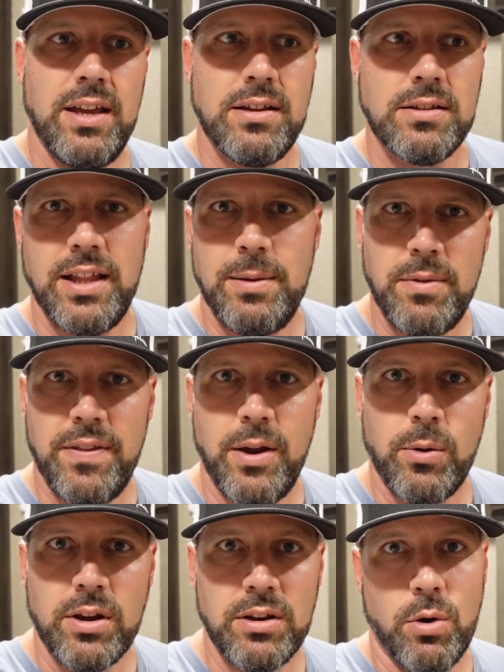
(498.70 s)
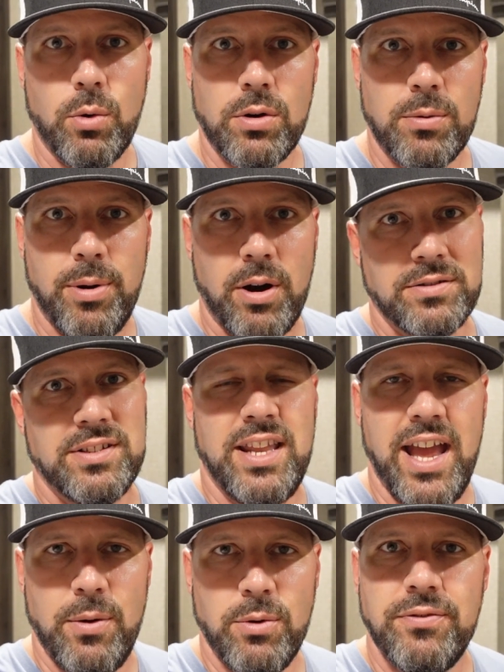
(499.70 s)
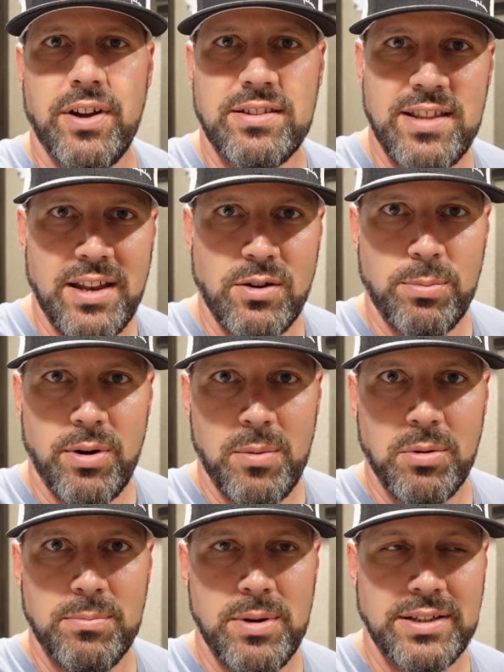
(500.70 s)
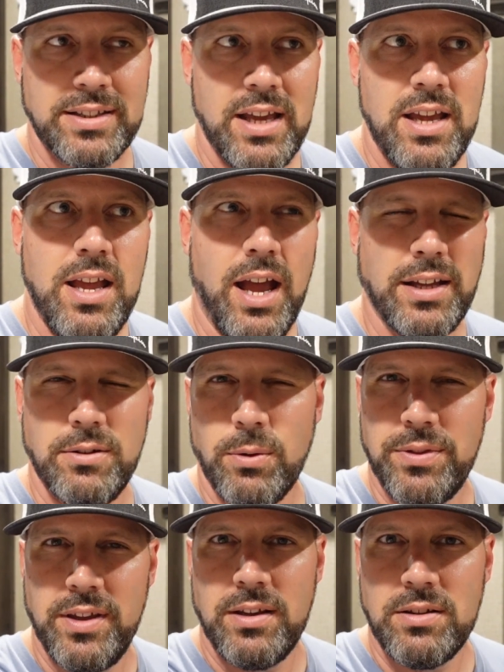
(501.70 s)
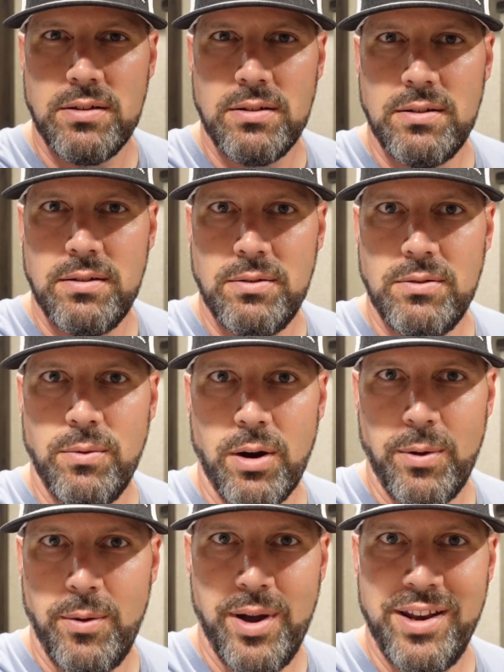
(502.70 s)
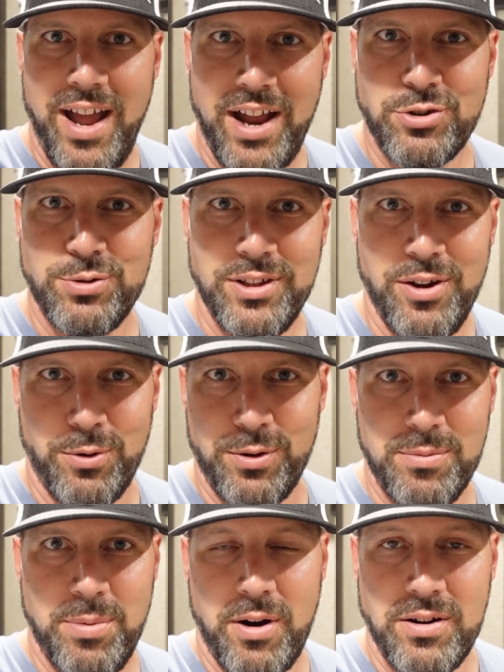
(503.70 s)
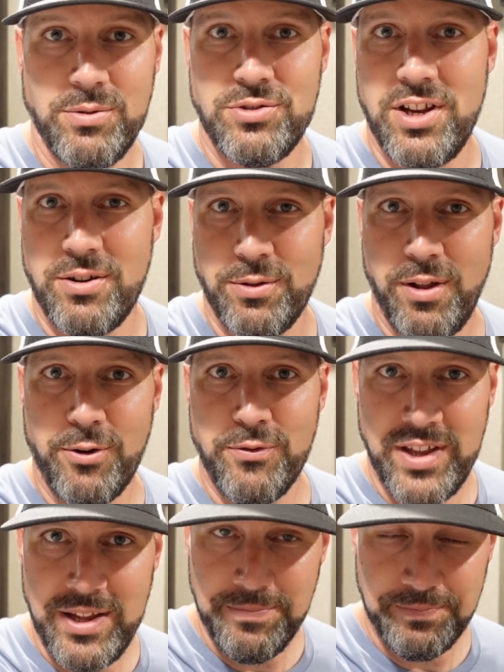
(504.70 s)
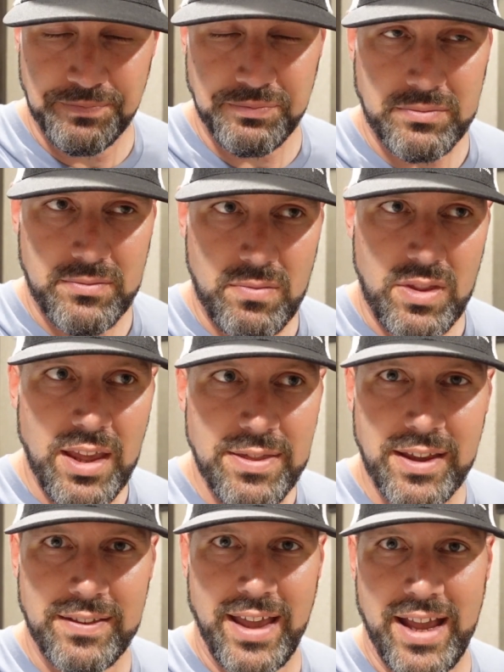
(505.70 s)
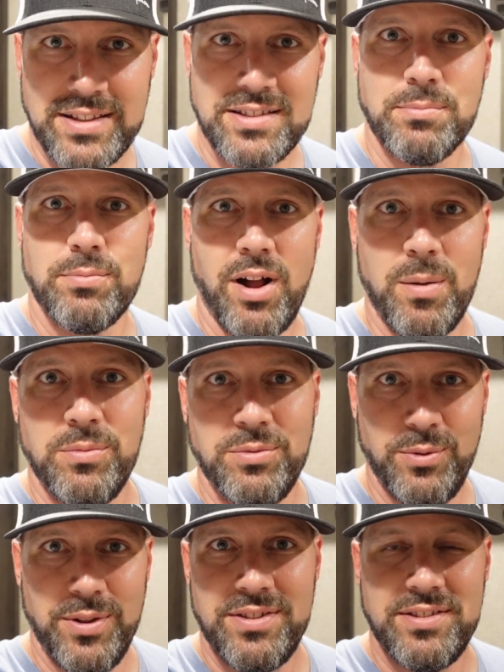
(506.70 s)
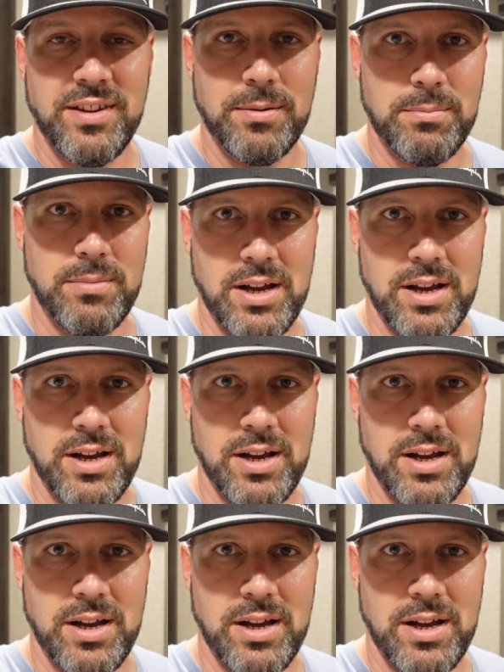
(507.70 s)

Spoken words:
claimed that they were going to order parts, said yeah, we'll fix that, no problem, but I don't think where we went actually ordered the part. It was General RV. I think they had some problems with some